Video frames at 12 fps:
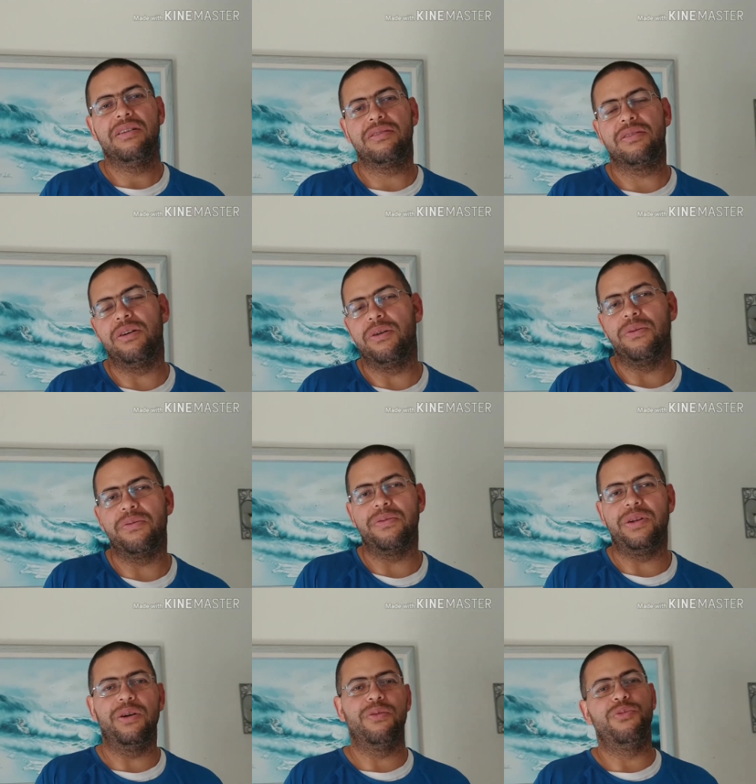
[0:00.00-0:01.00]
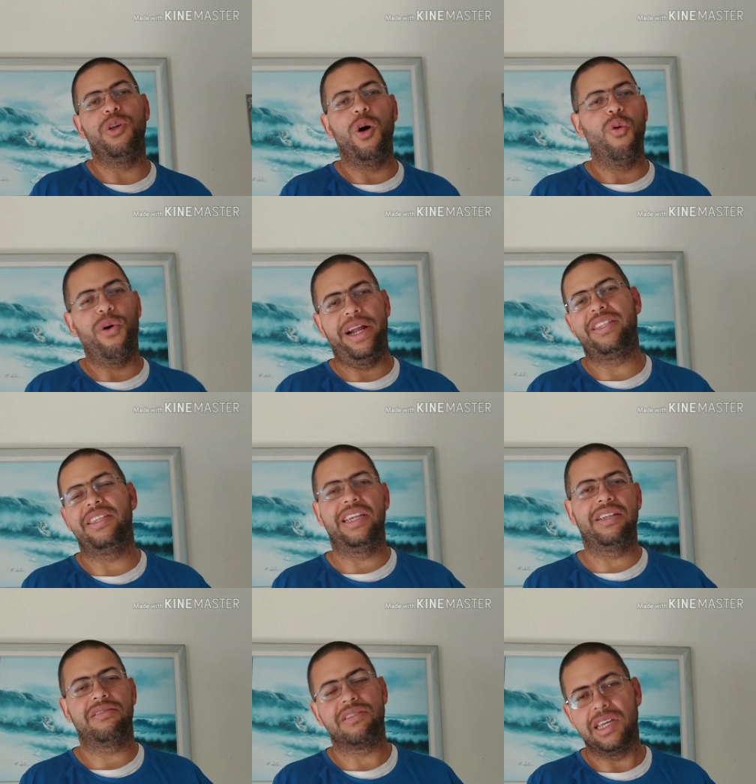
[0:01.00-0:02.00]
So, you know, don't wait to
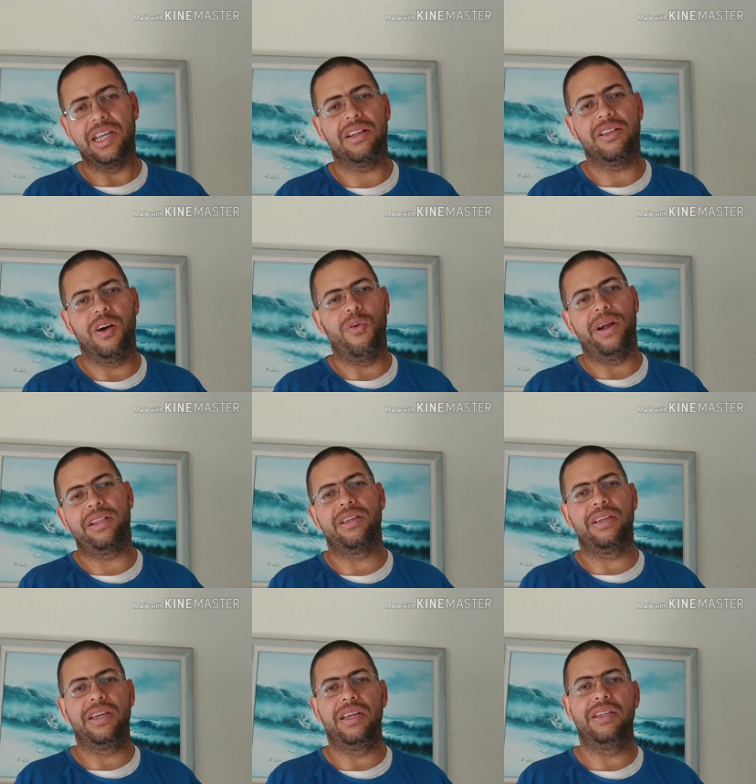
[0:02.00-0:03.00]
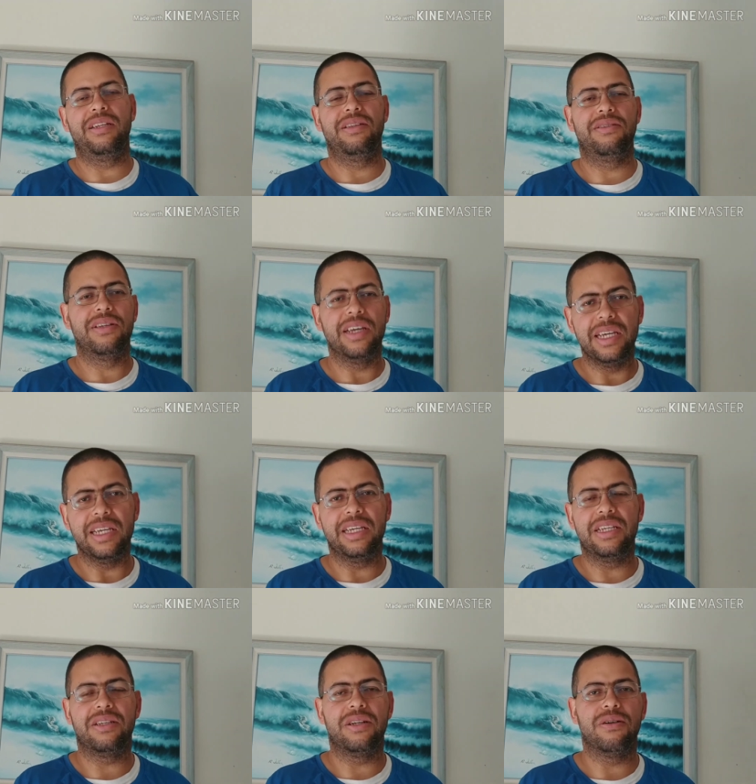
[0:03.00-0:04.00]
get sick. Don't wait to get a
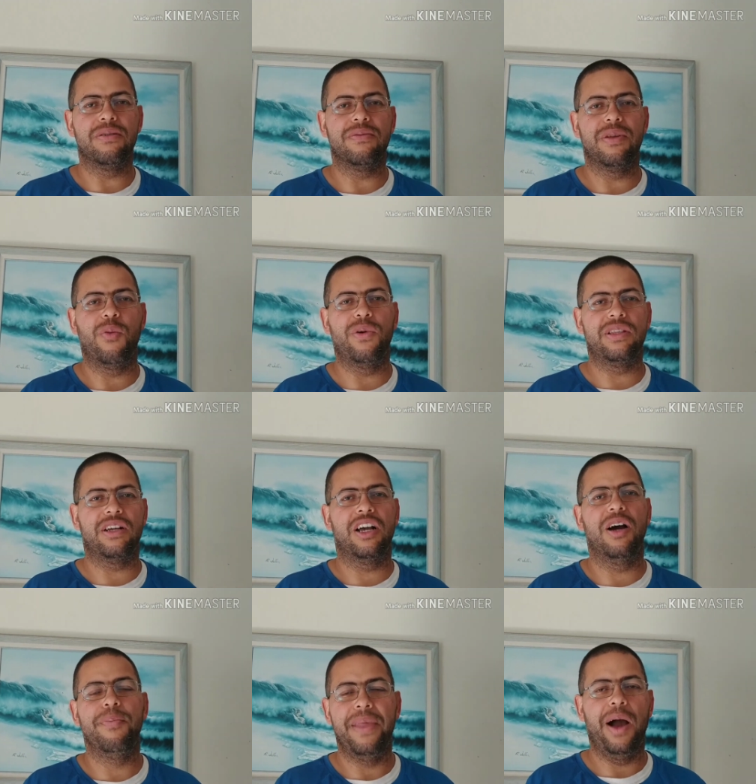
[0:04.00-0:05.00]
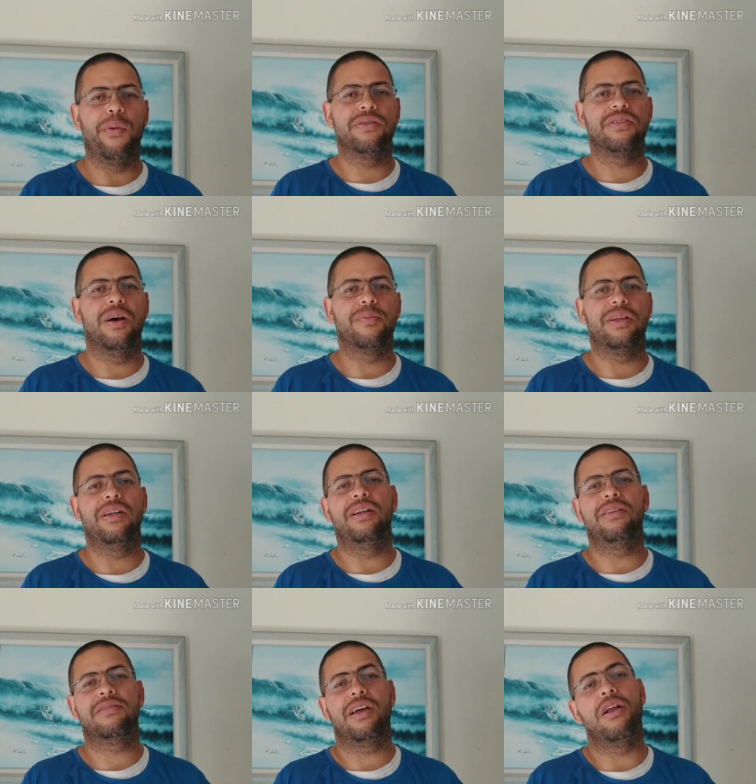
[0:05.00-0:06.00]
disease. You know, don't wait to come down with something and
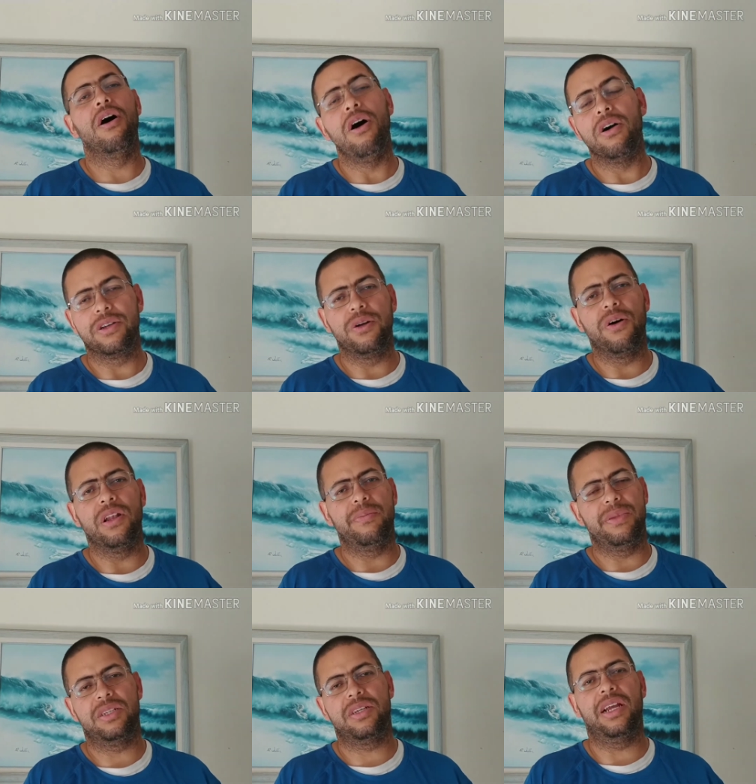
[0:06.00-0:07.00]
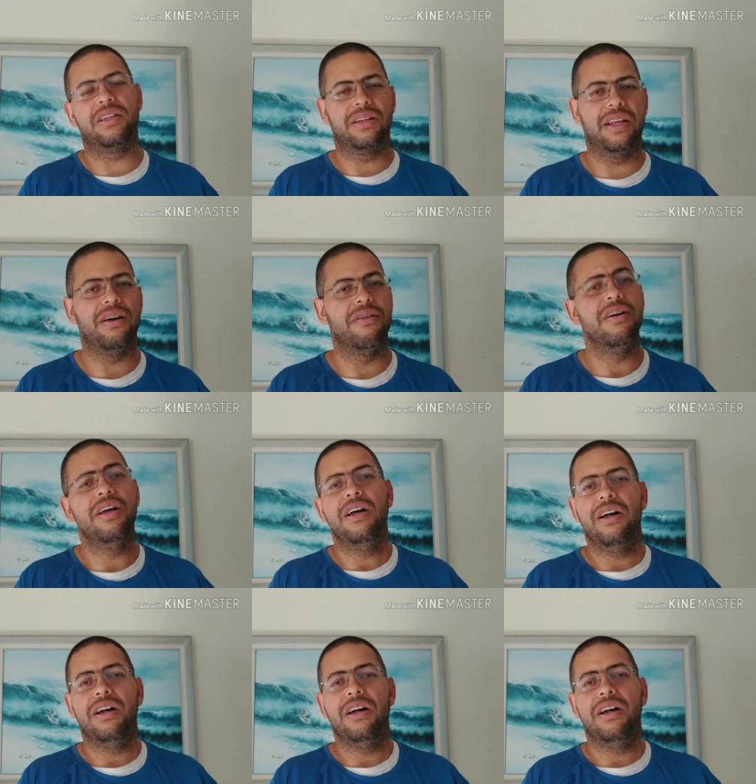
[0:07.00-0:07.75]
decide, oh, you know what, let me change now.